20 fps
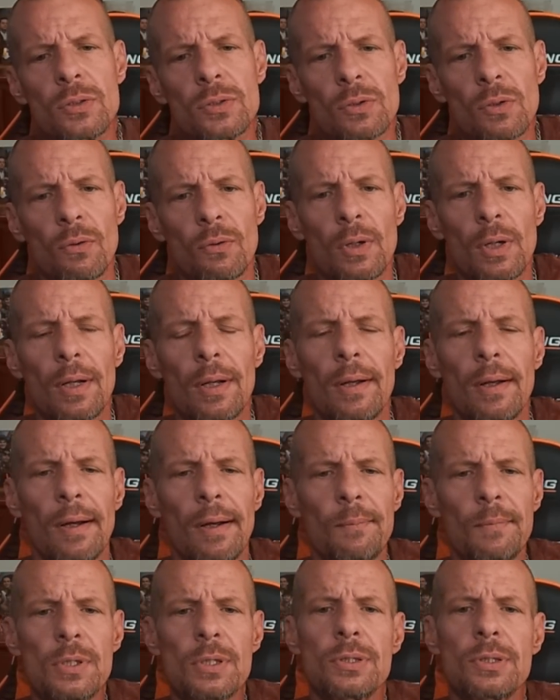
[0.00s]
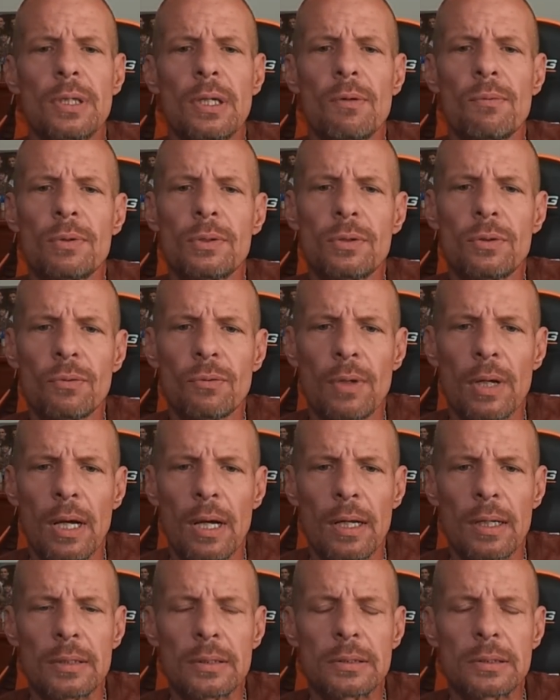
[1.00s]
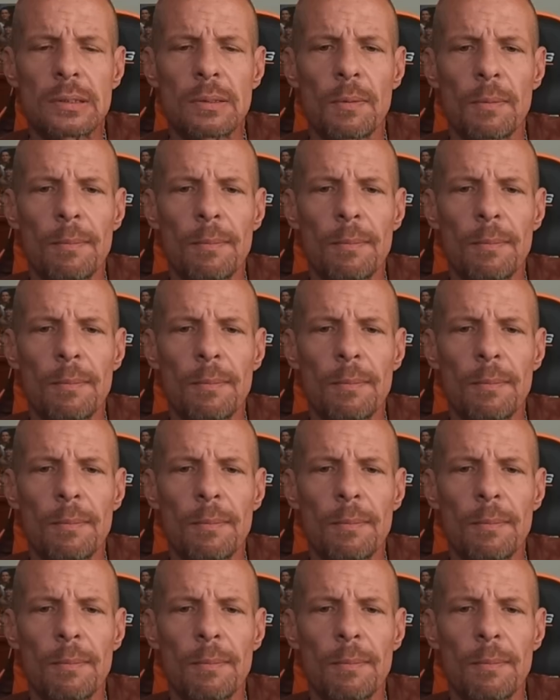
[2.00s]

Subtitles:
So I'm gonna share with you guys some